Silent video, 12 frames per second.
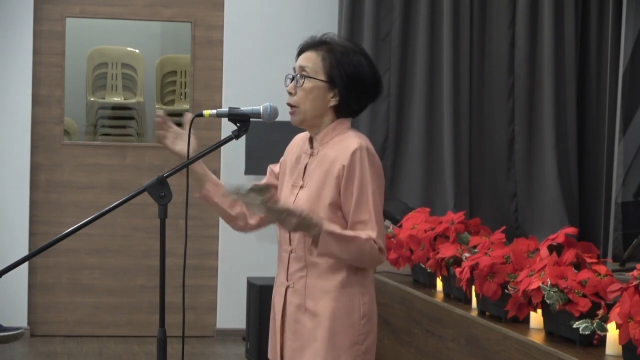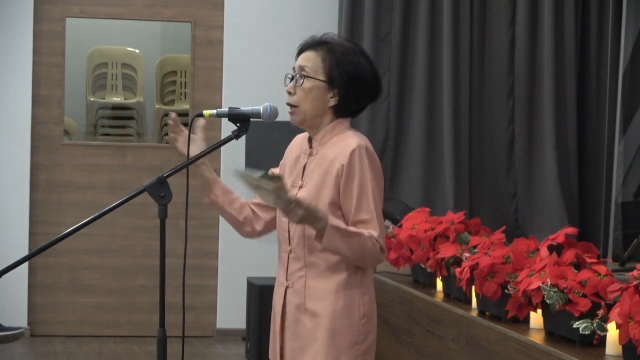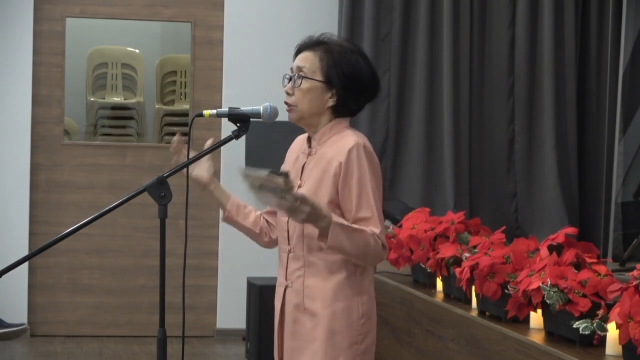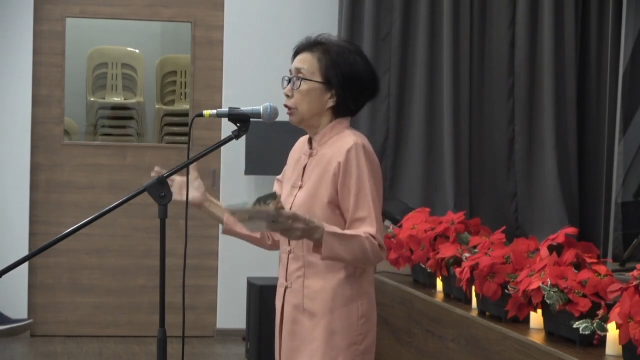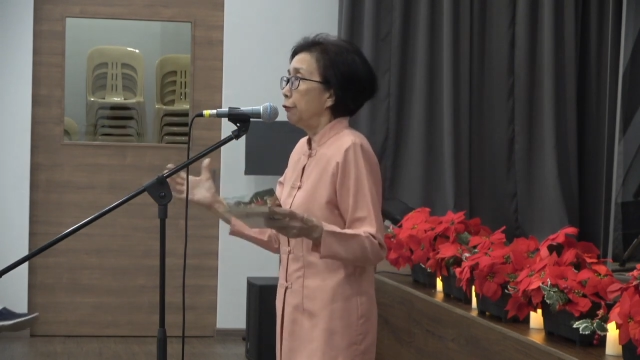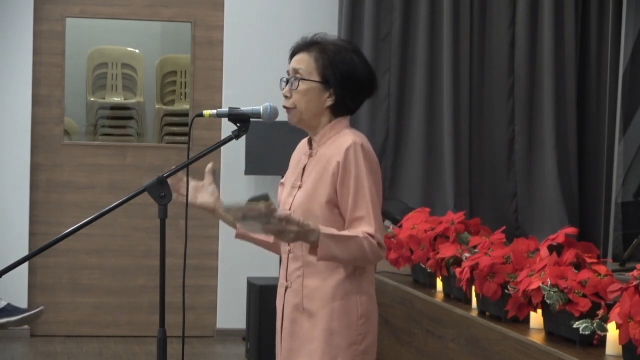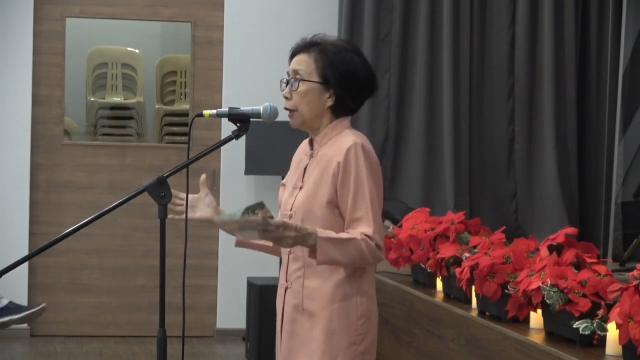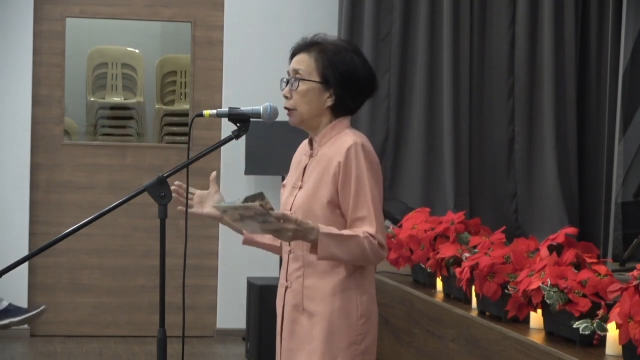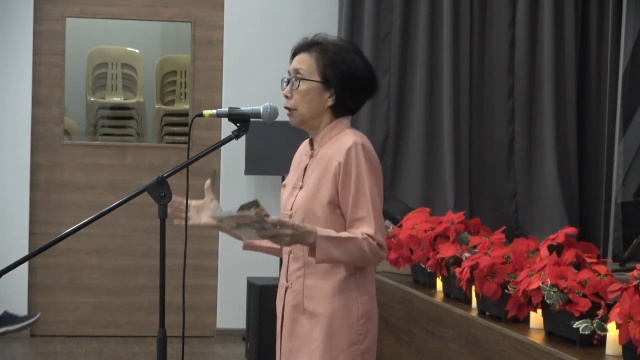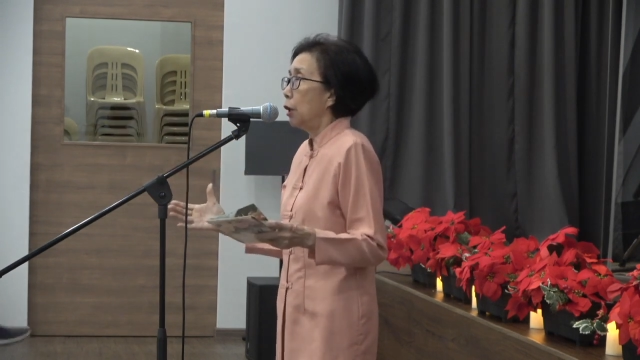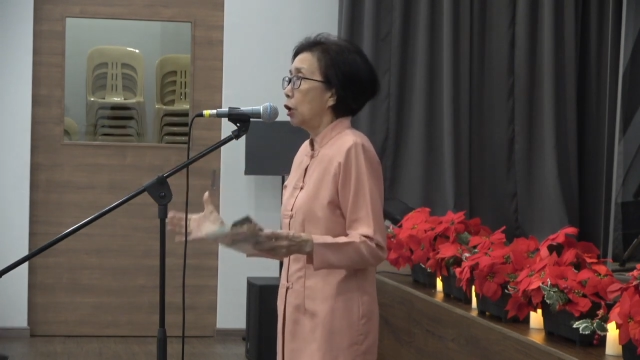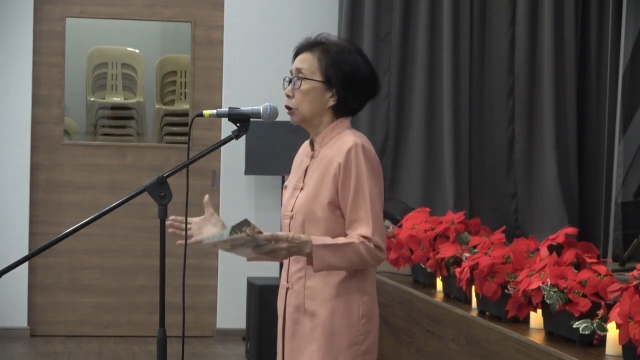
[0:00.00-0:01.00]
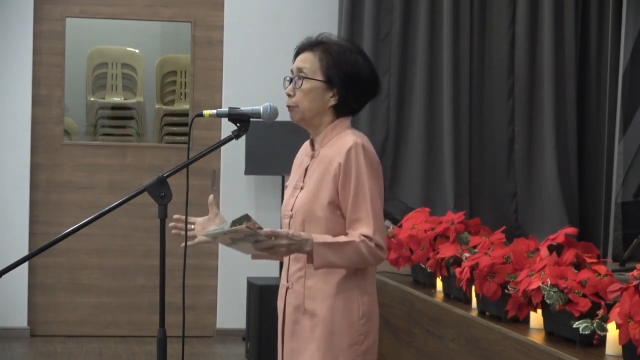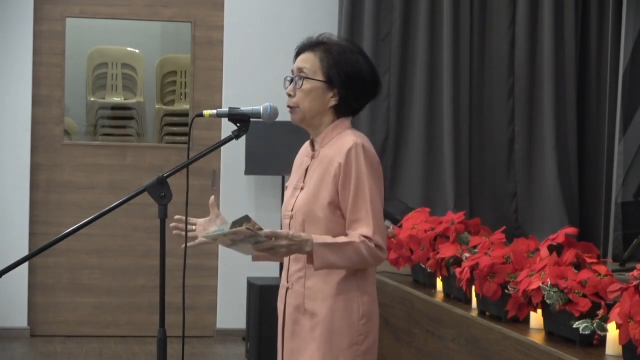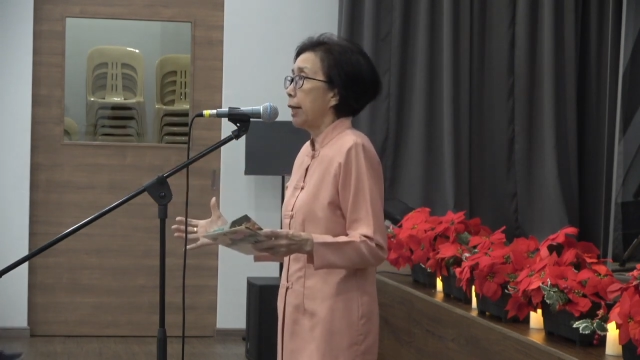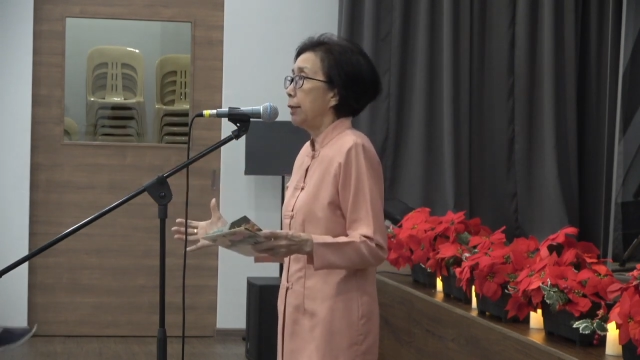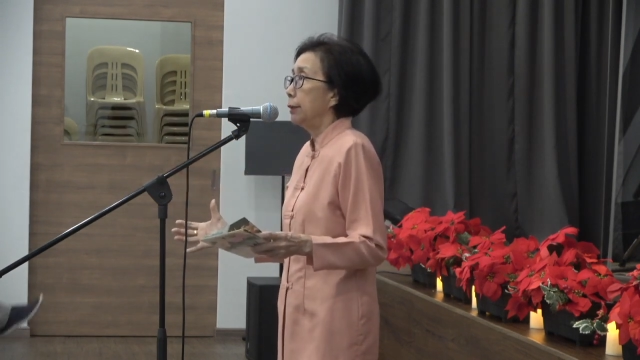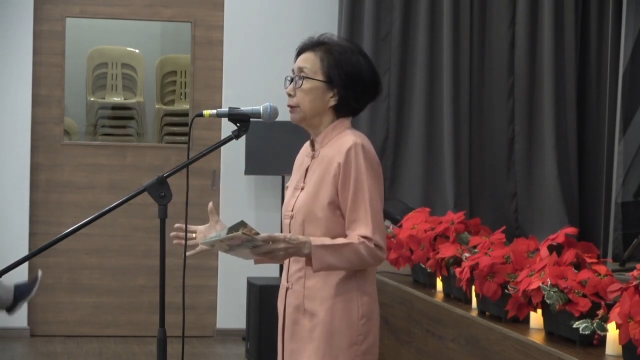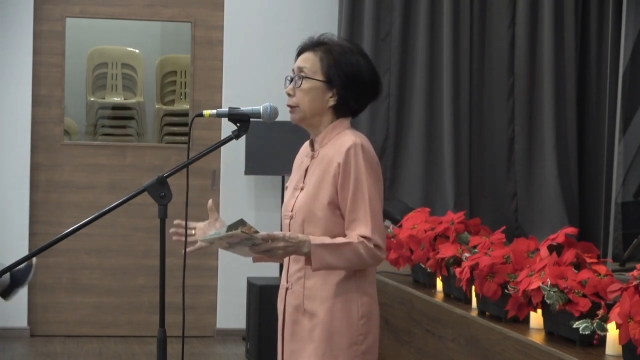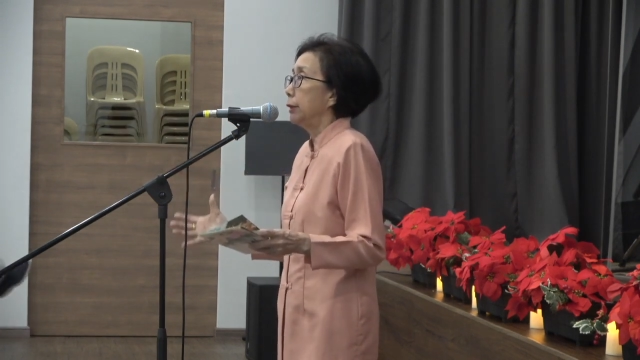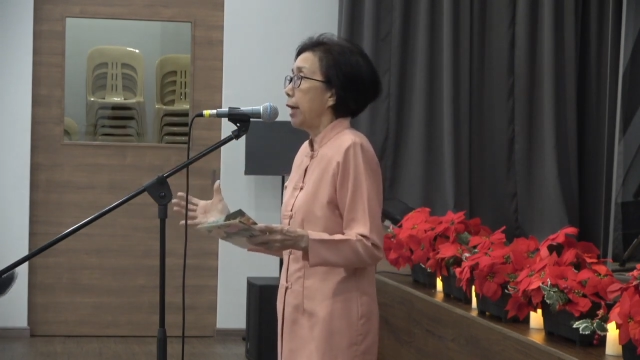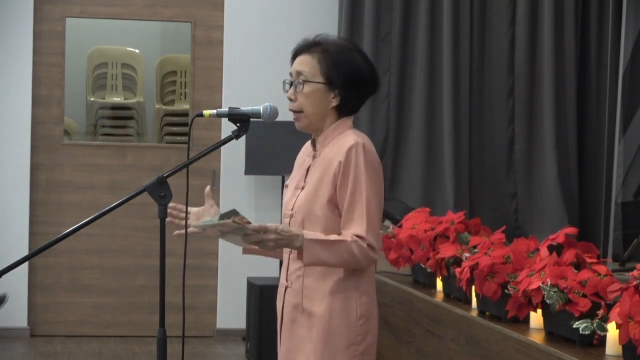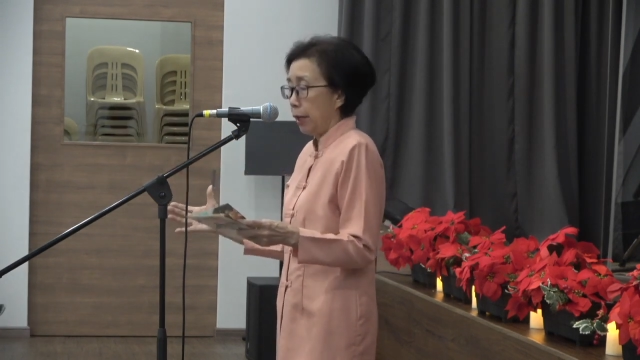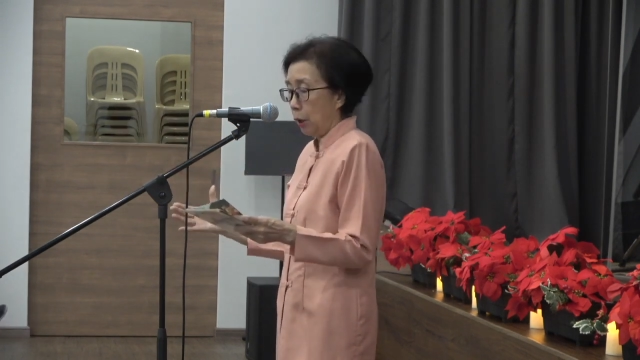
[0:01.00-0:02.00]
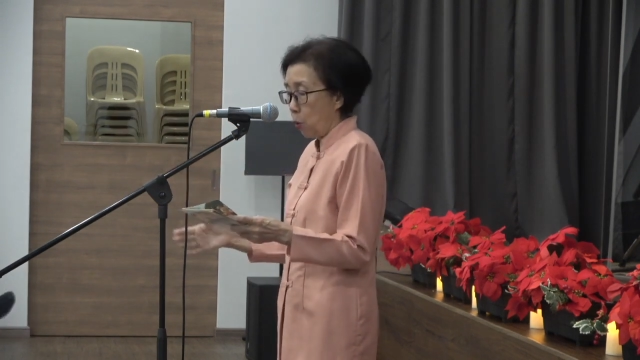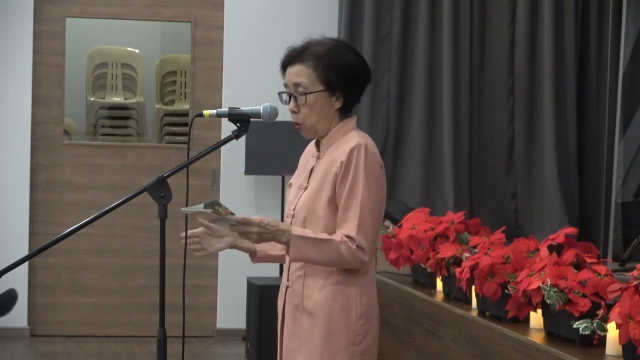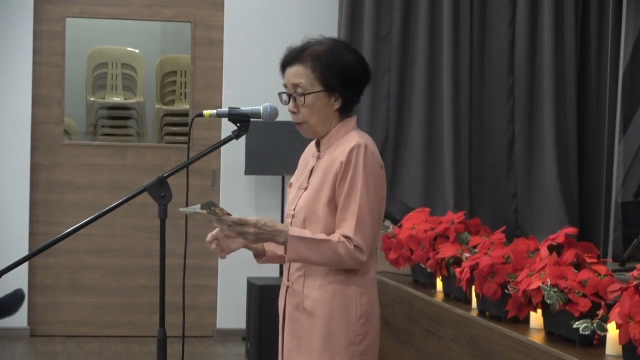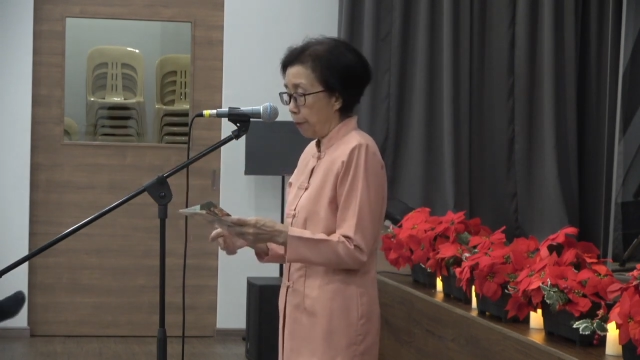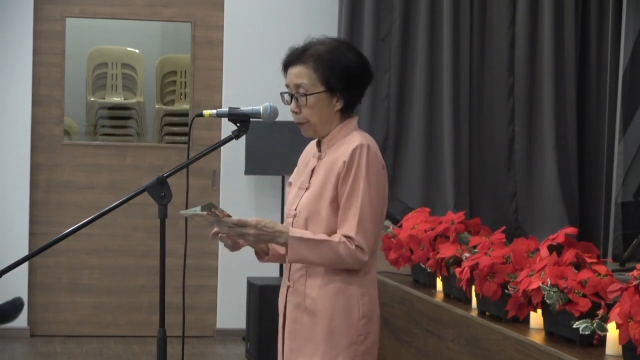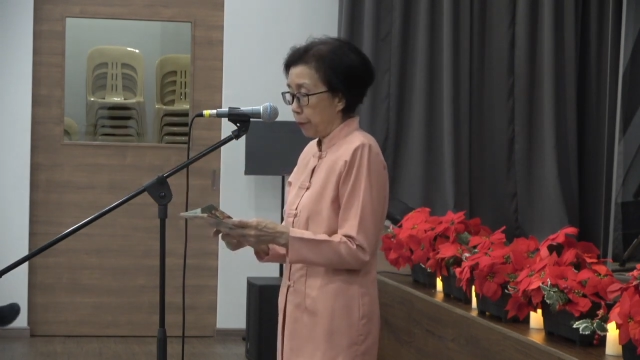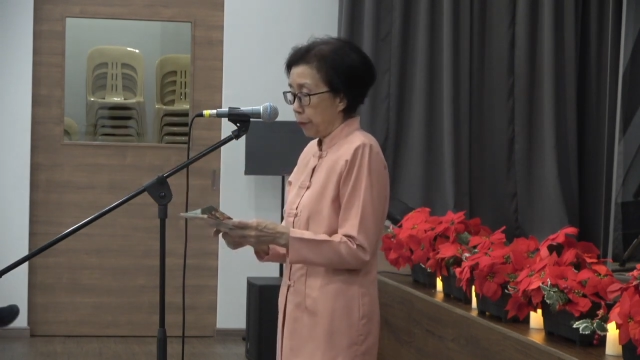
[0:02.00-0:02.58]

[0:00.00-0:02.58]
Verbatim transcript: she felt her hospitality and her warmth.